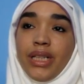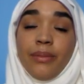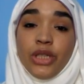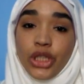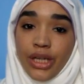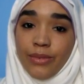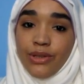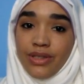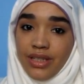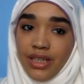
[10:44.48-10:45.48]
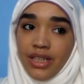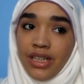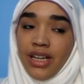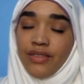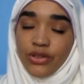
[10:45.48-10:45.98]
ashamed to say that
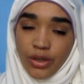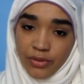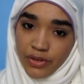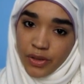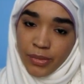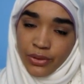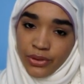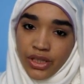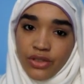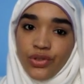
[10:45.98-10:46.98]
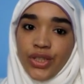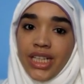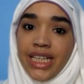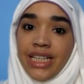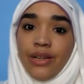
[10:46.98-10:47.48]
I haven't traveled in my own
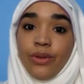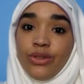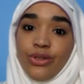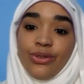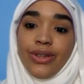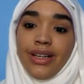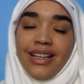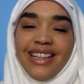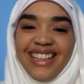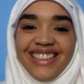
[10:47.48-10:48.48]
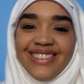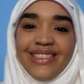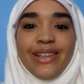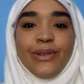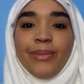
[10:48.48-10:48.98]
country, and I want to do that. And I'd like to do
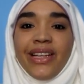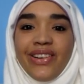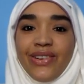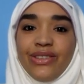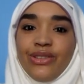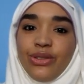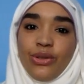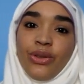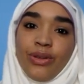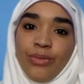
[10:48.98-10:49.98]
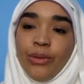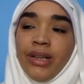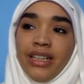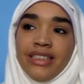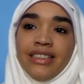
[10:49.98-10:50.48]
that with my girls, to show them
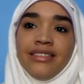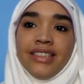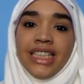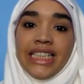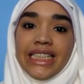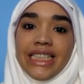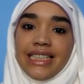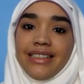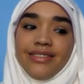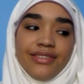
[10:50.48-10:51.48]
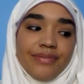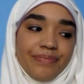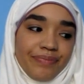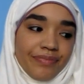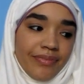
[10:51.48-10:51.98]
Oman and stuff.
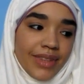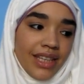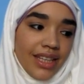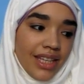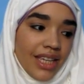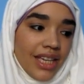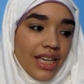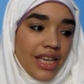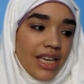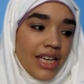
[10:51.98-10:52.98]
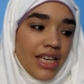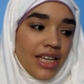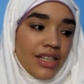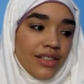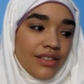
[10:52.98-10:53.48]

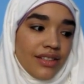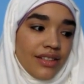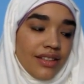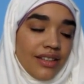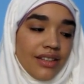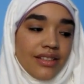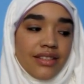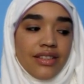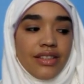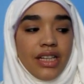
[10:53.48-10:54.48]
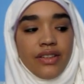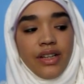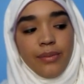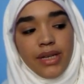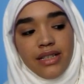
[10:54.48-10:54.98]
And Sister An
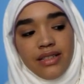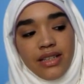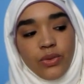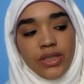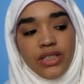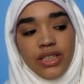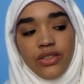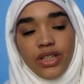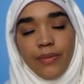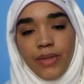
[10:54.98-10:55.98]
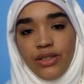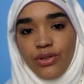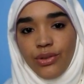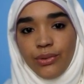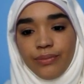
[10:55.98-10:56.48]
Rahman says, what does hijab mean
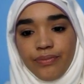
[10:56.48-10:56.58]
to you?